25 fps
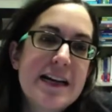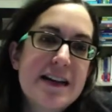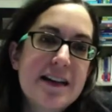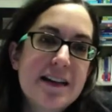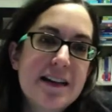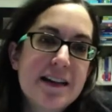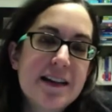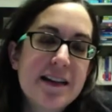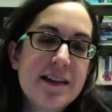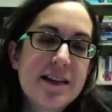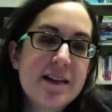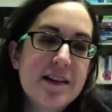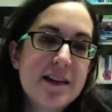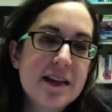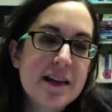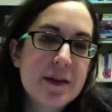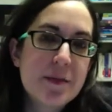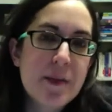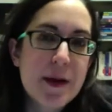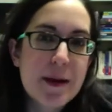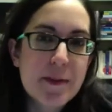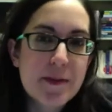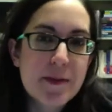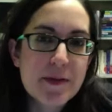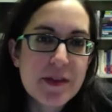in
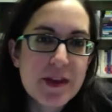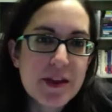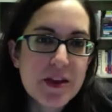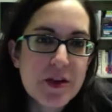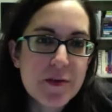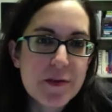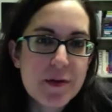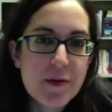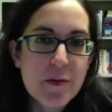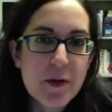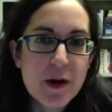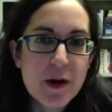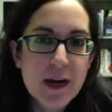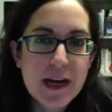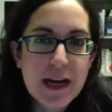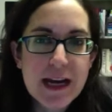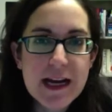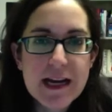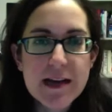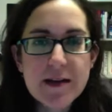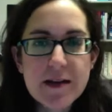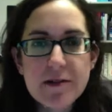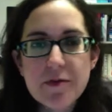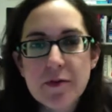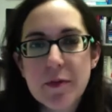the paper that you'll be working
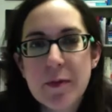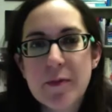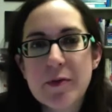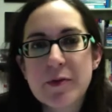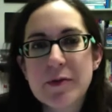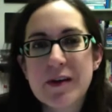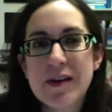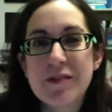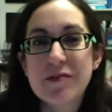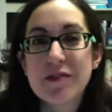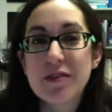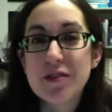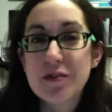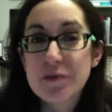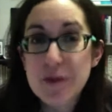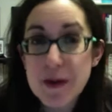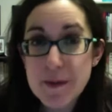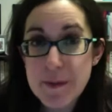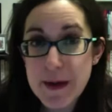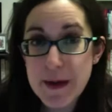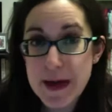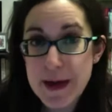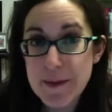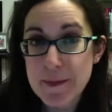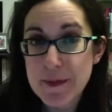on. Remember, we have 3
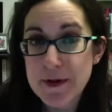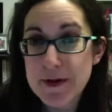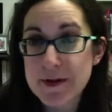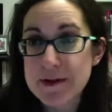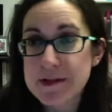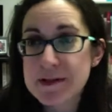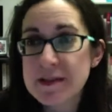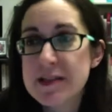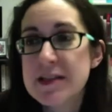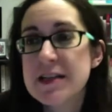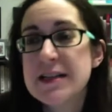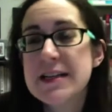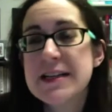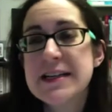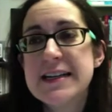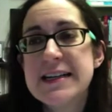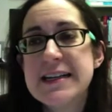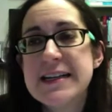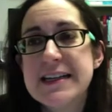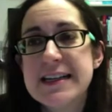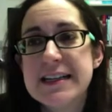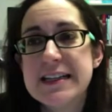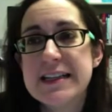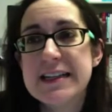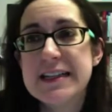papers.
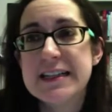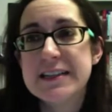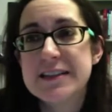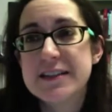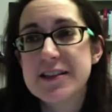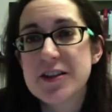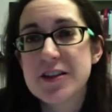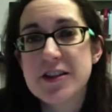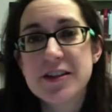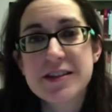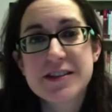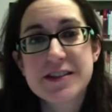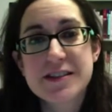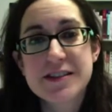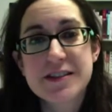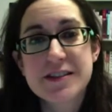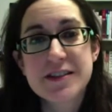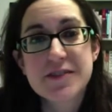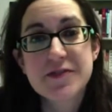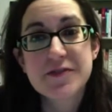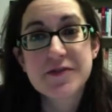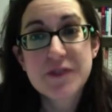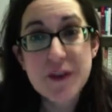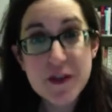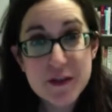So this is the
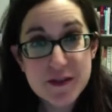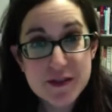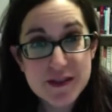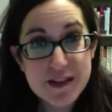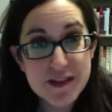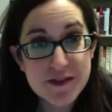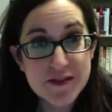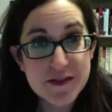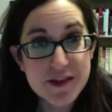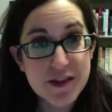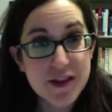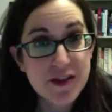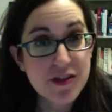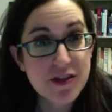first of the